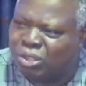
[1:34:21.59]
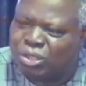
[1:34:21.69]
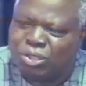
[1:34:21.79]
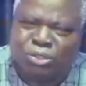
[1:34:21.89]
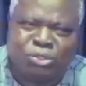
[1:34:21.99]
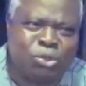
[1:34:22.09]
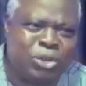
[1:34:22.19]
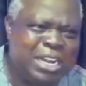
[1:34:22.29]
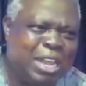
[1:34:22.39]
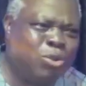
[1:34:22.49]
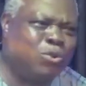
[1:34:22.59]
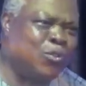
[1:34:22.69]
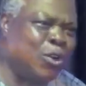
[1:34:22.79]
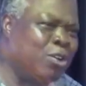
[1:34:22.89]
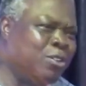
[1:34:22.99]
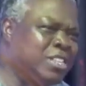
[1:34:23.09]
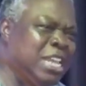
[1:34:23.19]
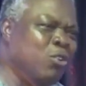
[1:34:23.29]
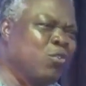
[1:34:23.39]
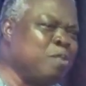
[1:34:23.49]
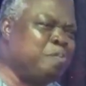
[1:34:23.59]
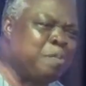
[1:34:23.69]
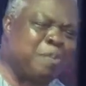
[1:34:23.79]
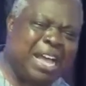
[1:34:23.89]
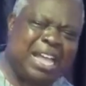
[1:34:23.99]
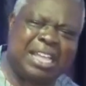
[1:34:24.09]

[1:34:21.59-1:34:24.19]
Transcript: So they now look for cellophane paper,